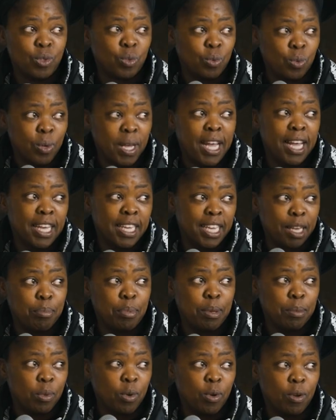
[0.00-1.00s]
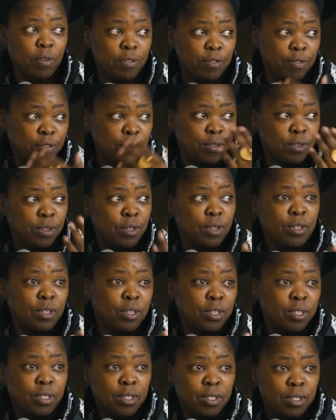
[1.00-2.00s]
who are capable of,
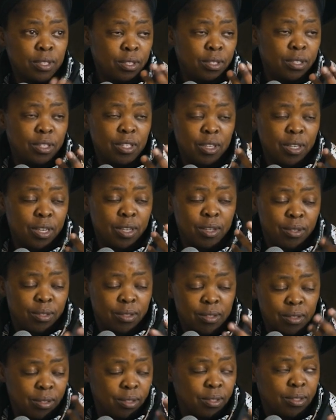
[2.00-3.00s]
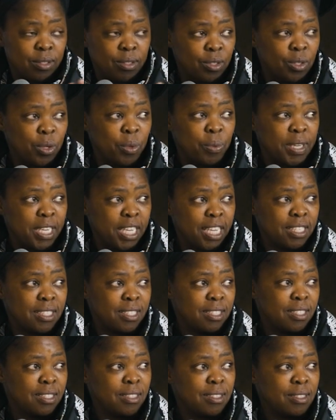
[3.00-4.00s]
you know, doing
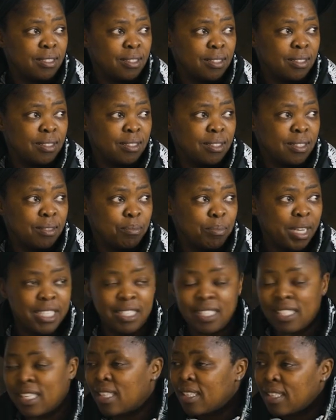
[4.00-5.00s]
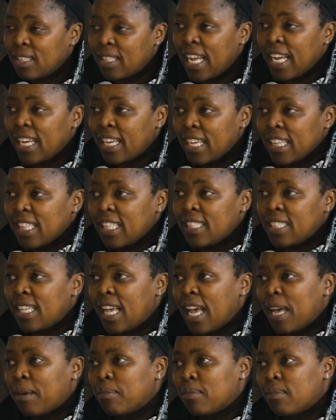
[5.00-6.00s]
it. But like at this
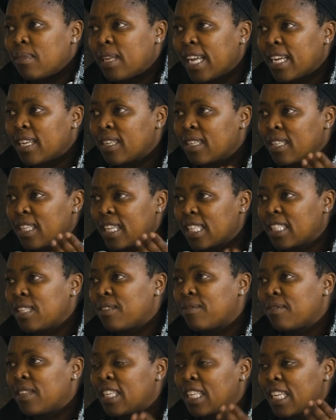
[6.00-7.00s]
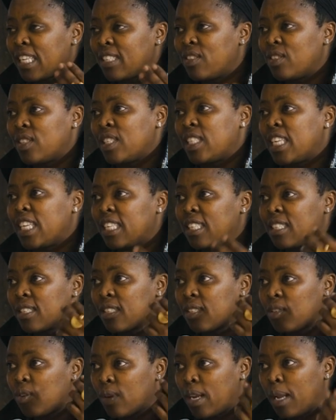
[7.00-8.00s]
time, like creative industry need
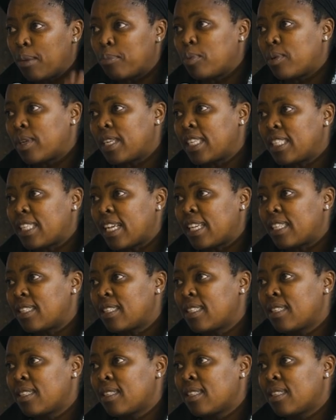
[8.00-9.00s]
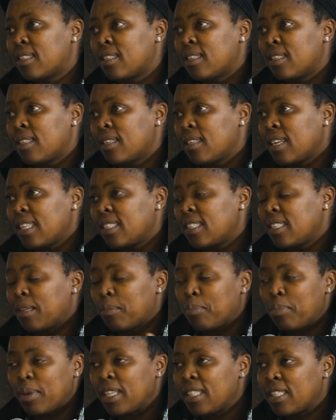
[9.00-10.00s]
collaborators. It's the
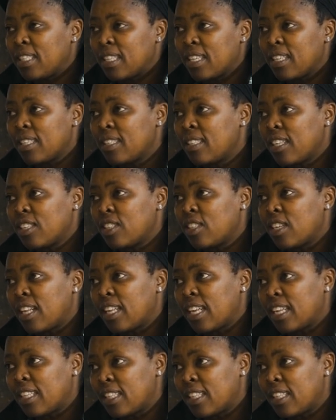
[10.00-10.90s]
basic essential, I